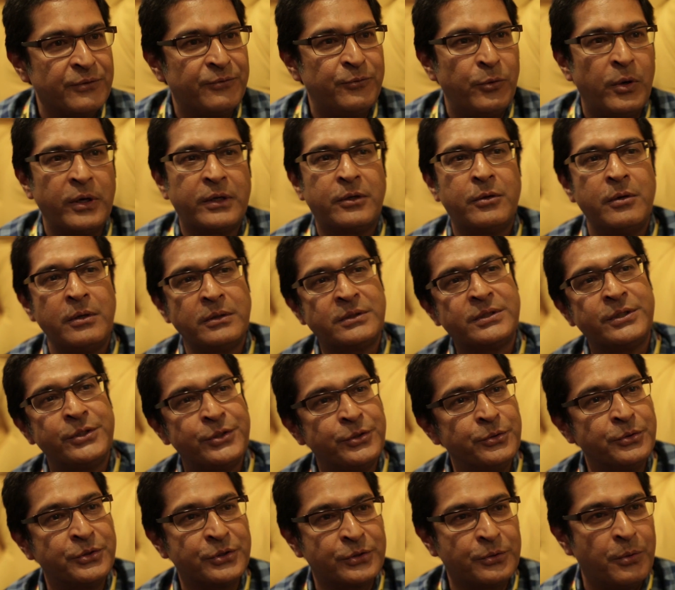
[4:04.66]
of what
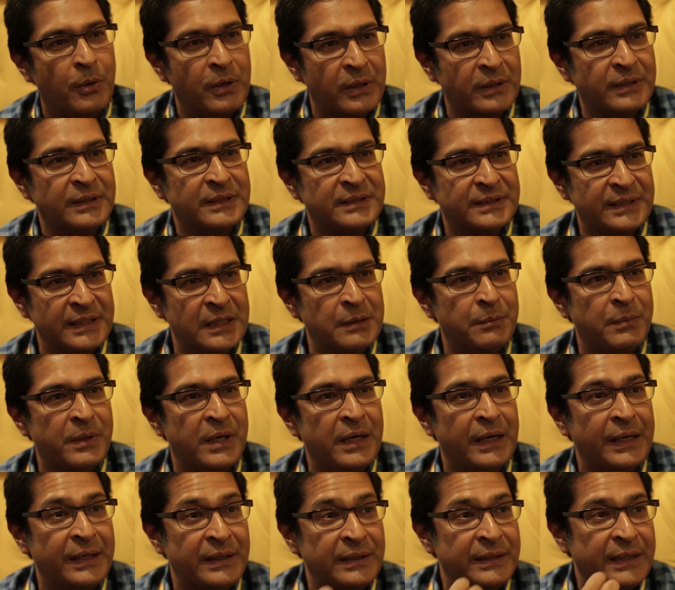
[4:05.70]
constitutes quality
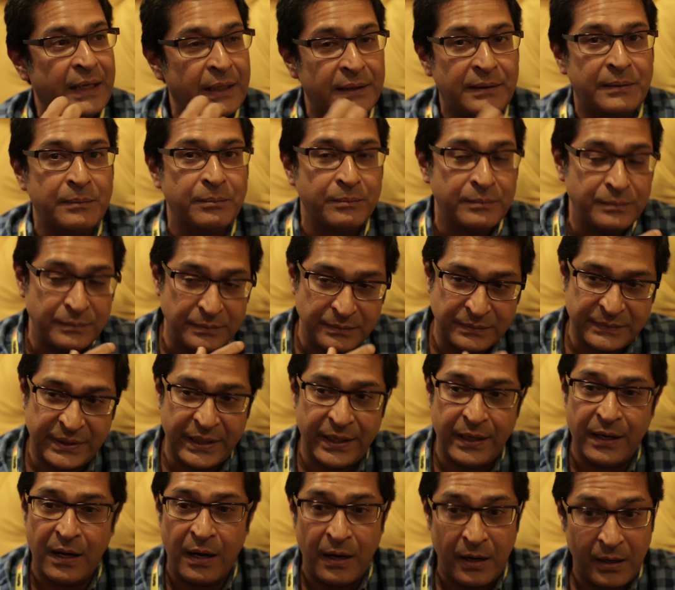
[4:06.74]
cinema, and yet
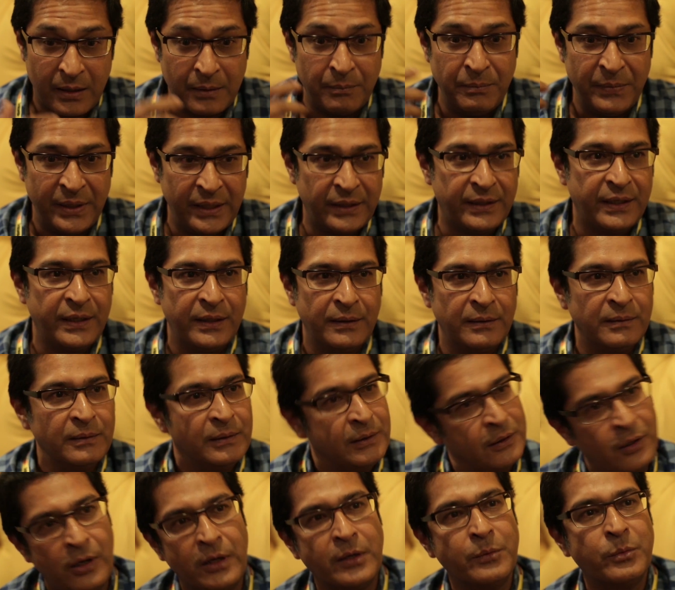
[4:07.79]
they are making
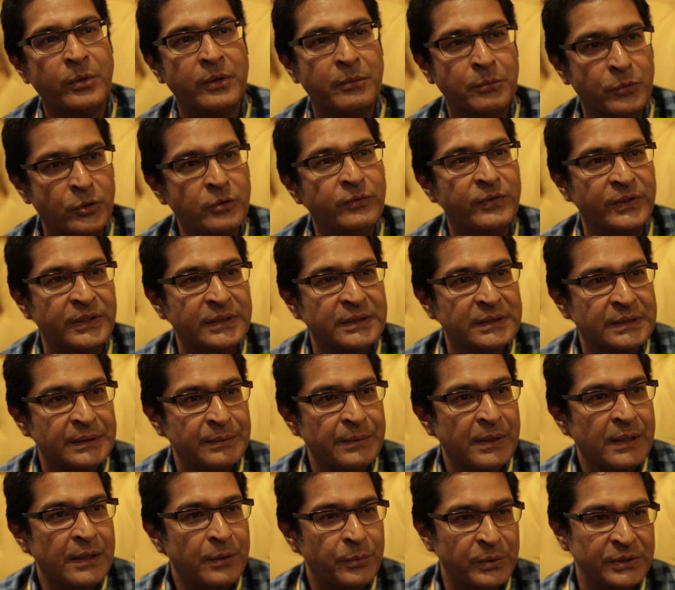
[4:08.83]
Lollywood movies
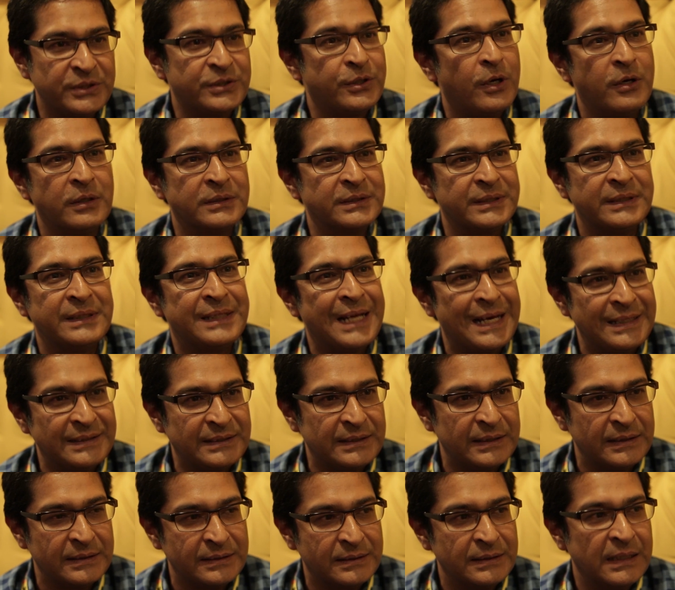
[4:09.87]
with songs and
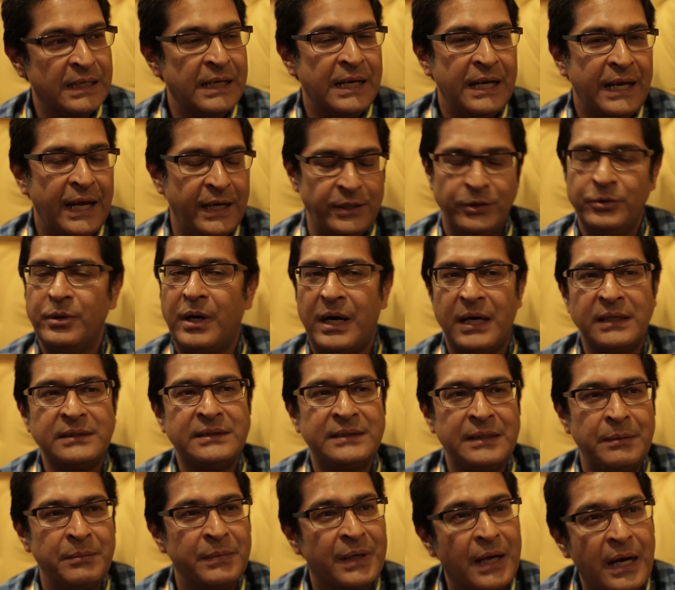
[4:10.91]
dances. And you
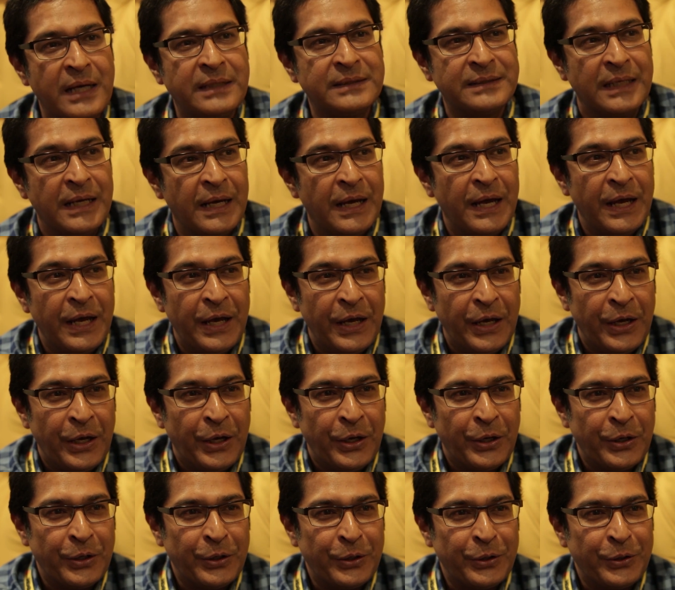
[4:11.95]
ask them, guys,
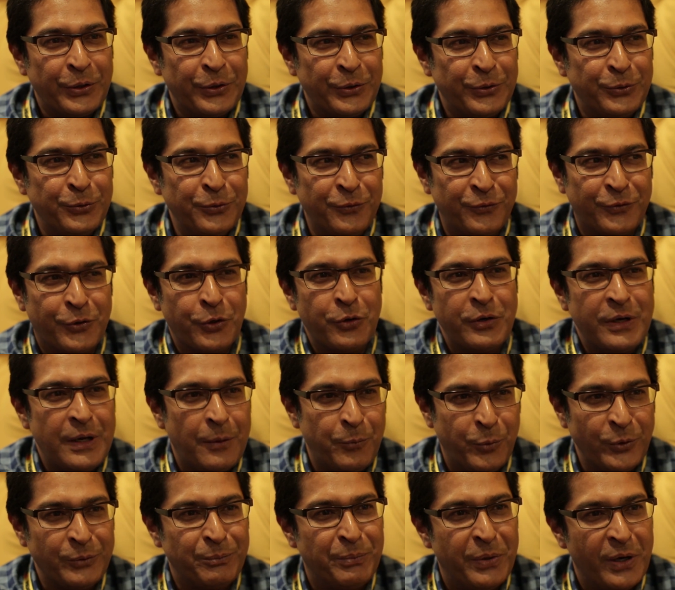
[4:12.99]
you've grown
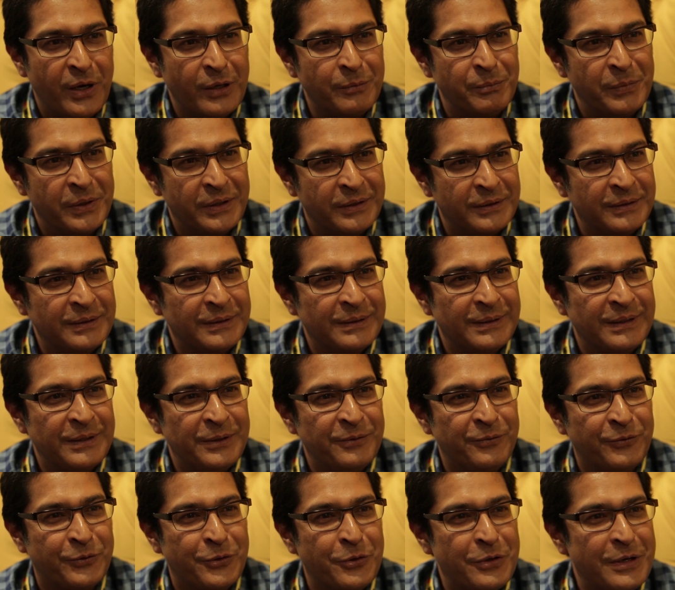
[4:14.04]
up with Bergman,
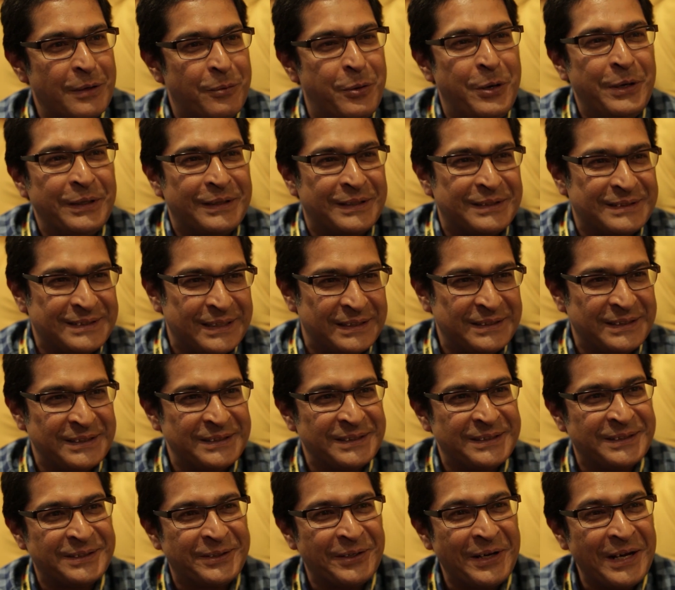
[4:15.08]
you've grown up with
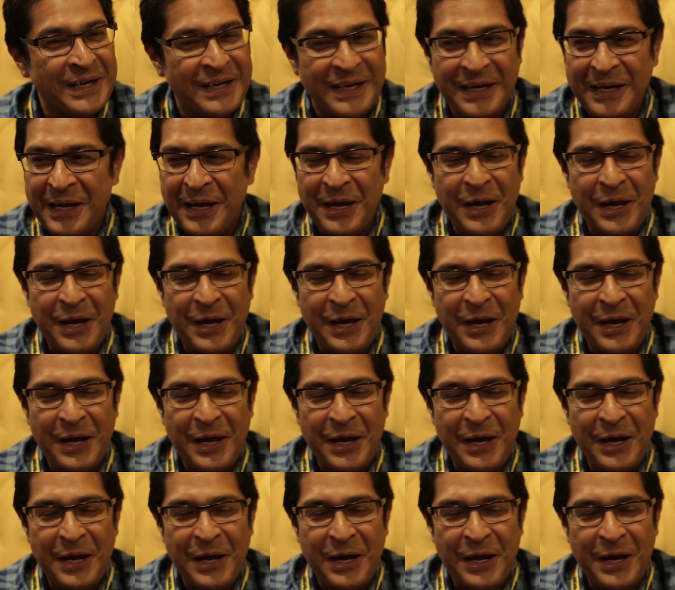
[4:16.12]
Satyajit Ray,